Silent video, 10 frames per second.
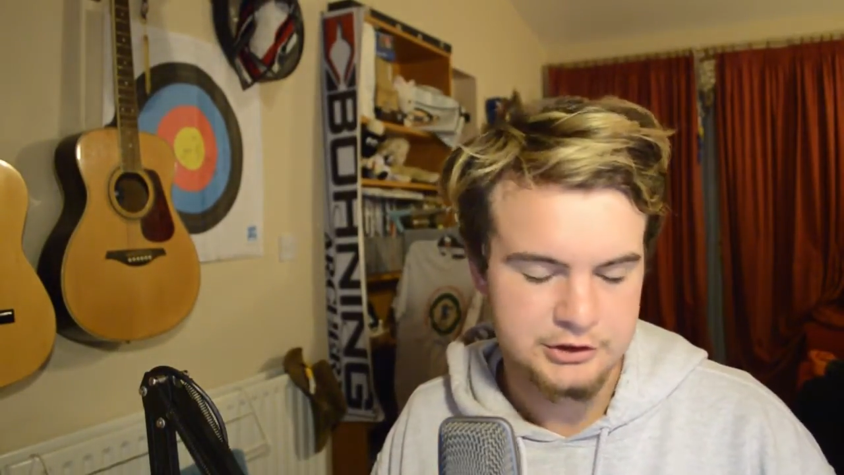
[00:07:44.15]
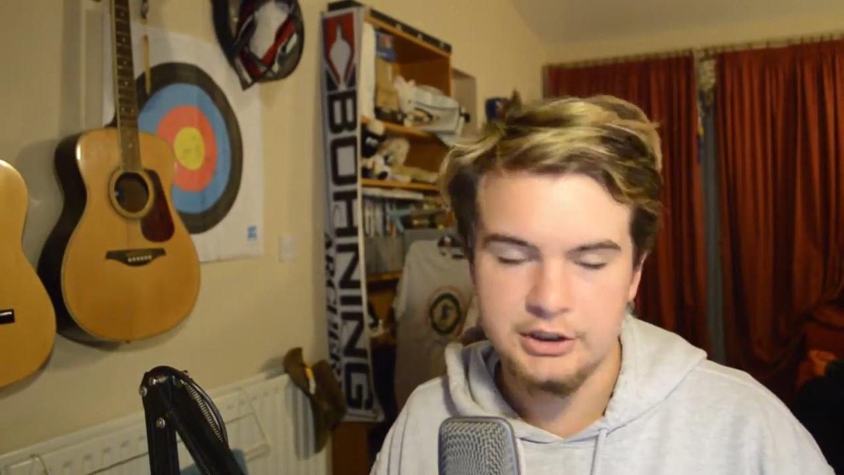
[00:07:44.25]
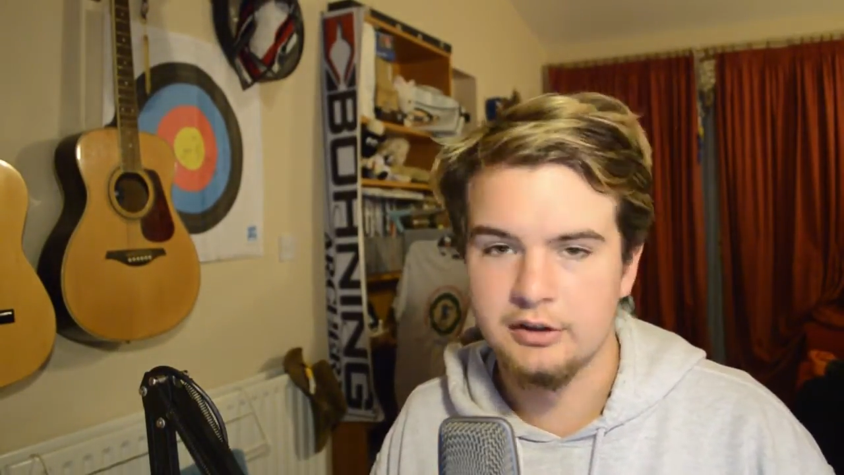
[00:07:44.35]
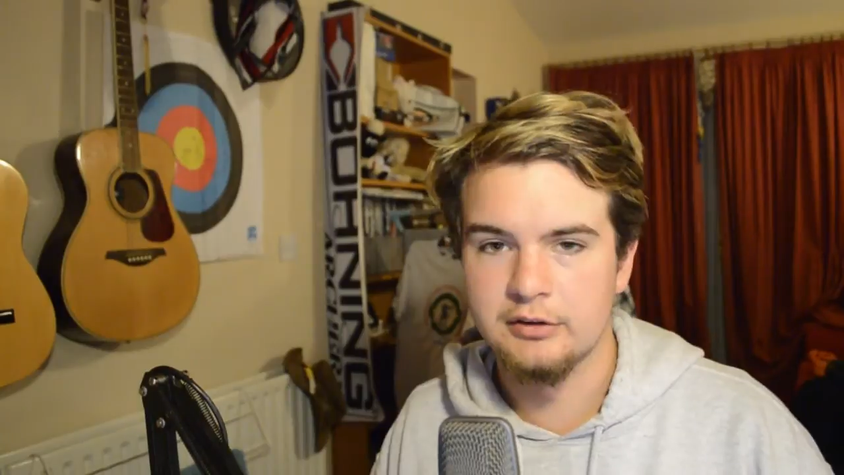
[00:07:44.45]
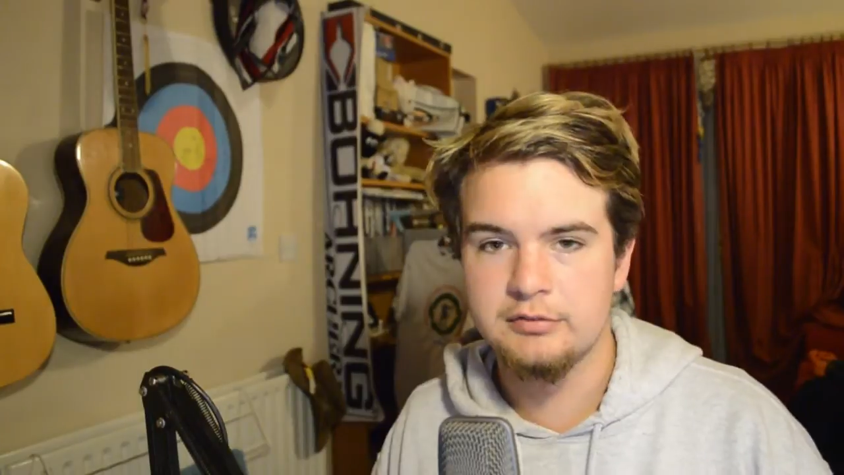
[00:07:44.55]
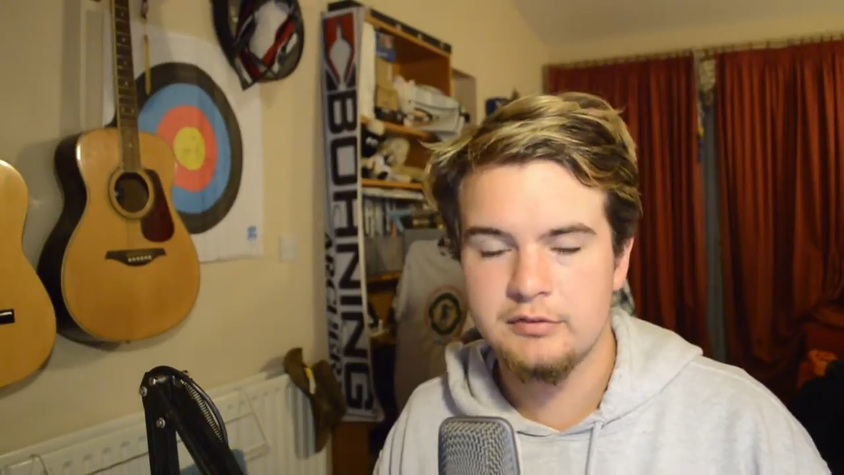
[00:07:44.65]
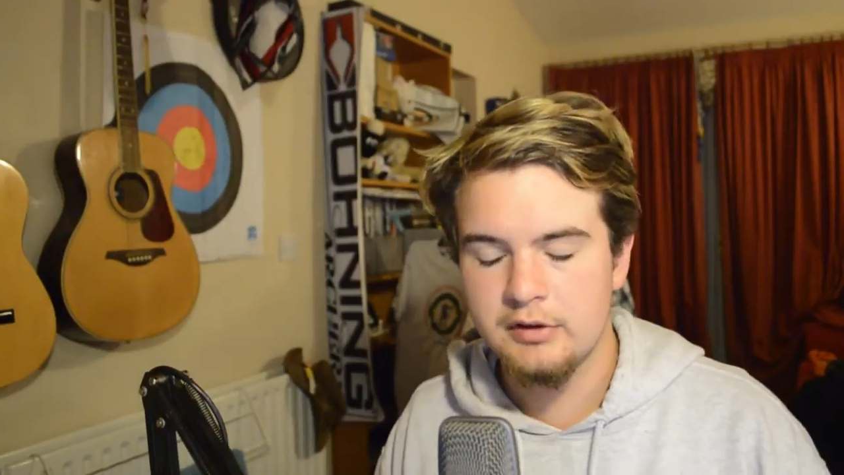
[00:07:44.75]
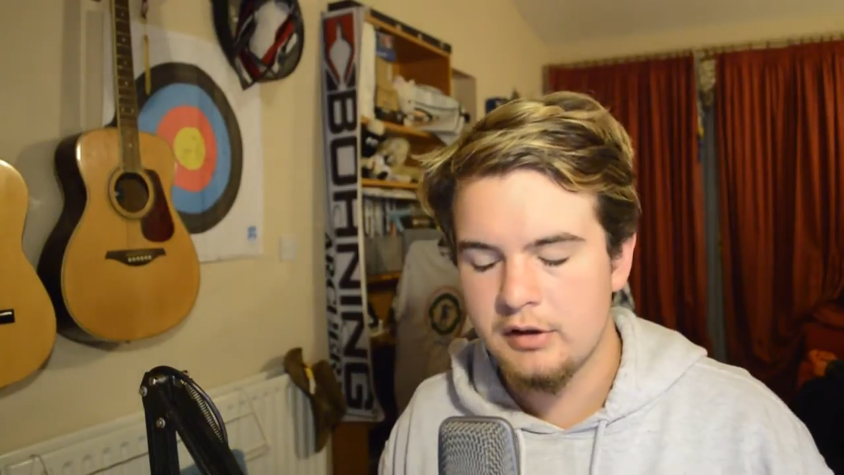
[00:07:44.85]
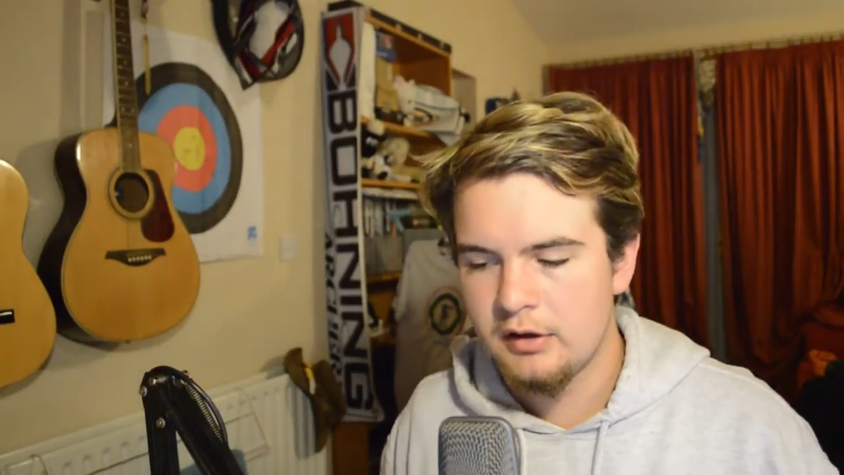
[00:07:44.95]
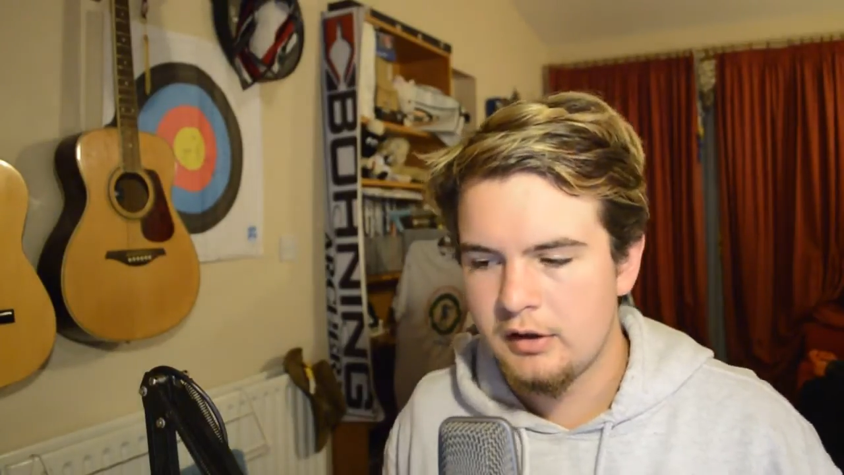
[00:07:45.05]
shaft.
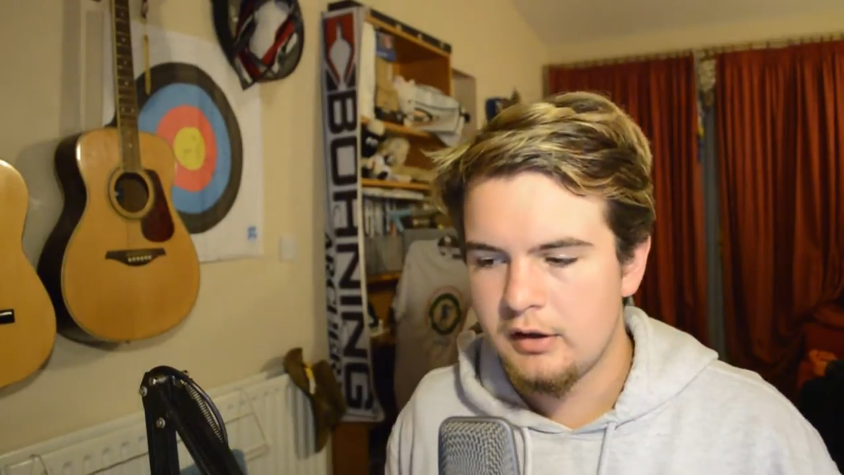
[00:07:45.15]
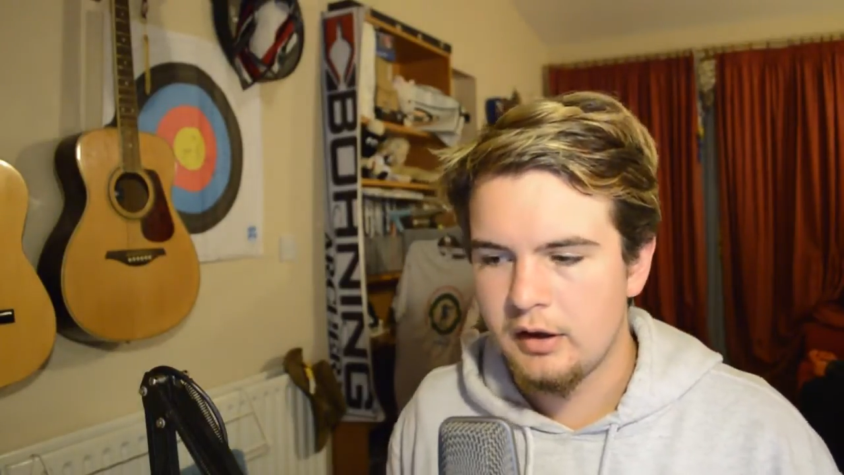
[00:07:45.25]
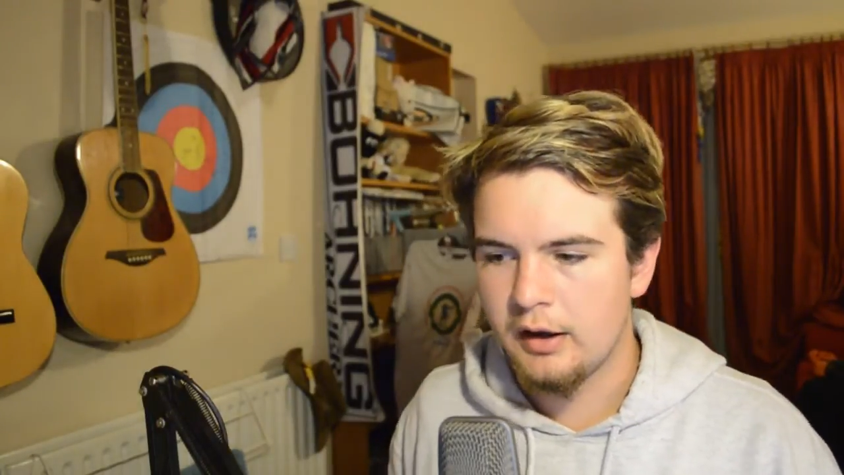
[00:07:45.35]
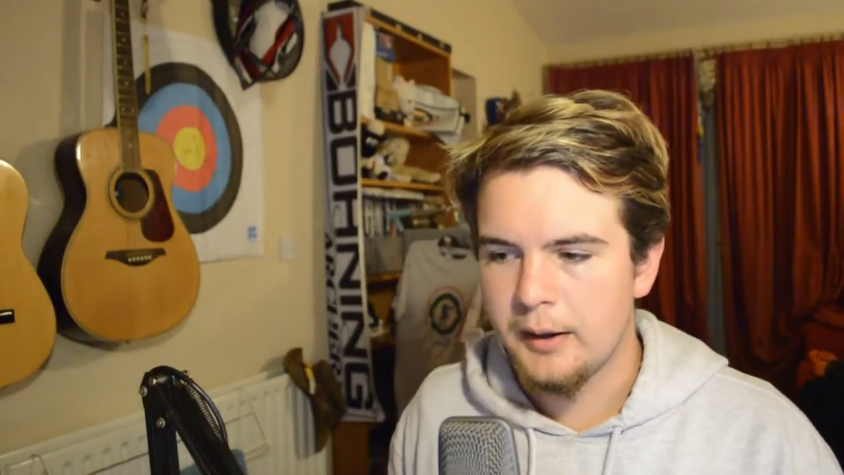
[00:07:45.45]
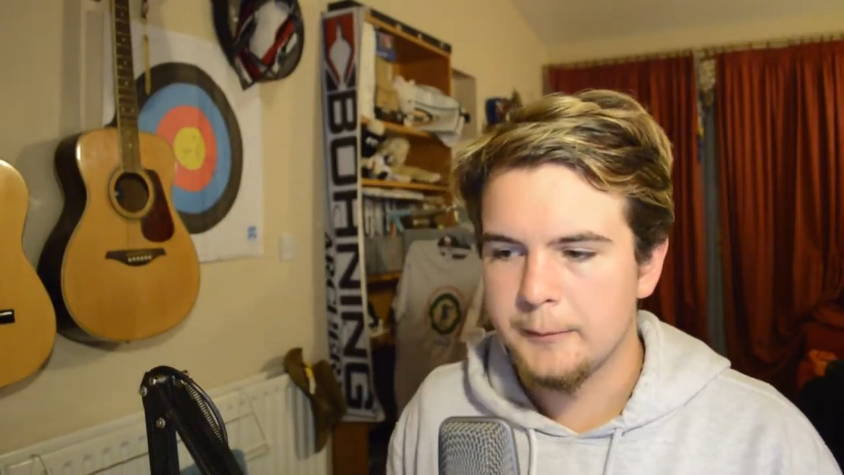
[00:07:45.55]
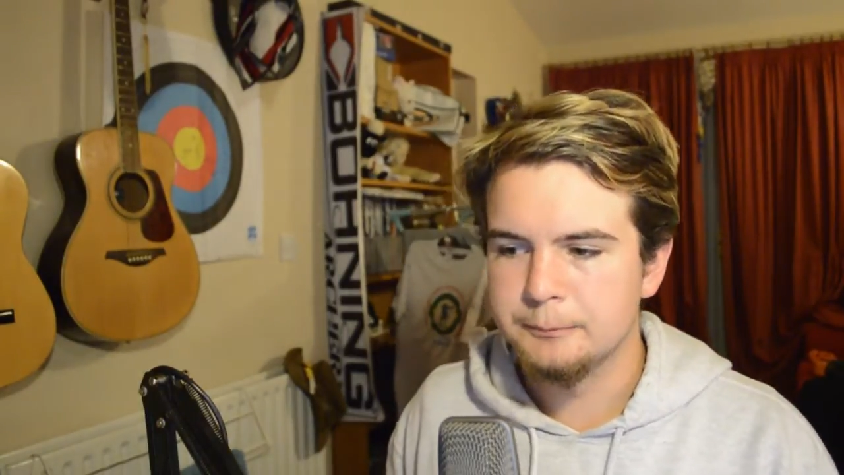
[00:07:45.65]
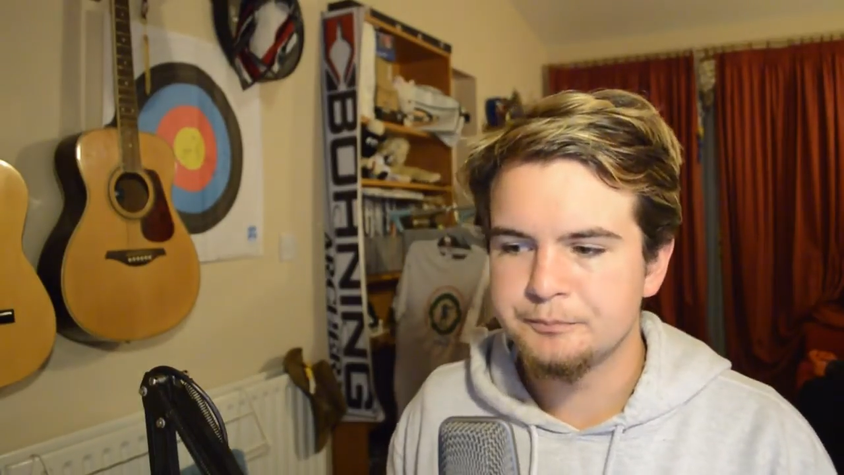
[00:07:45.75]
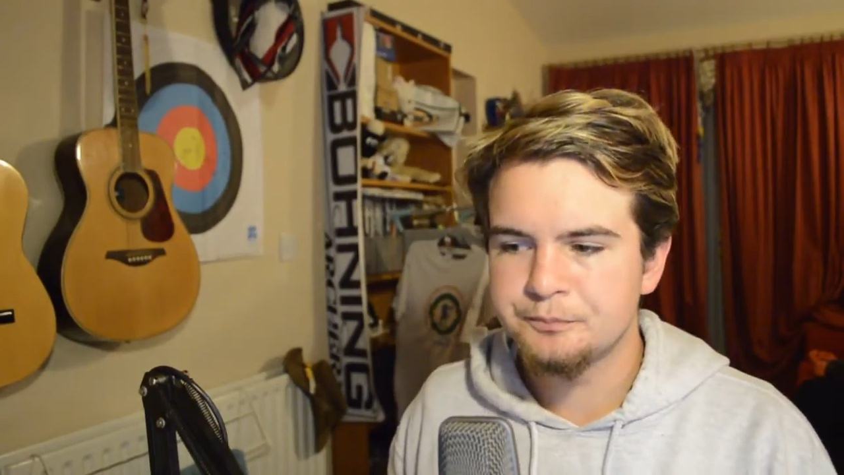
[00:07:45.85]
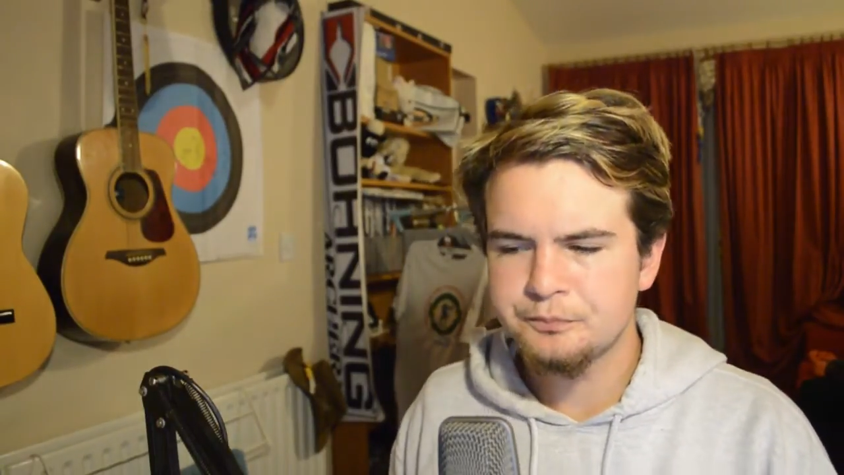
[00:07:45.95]
And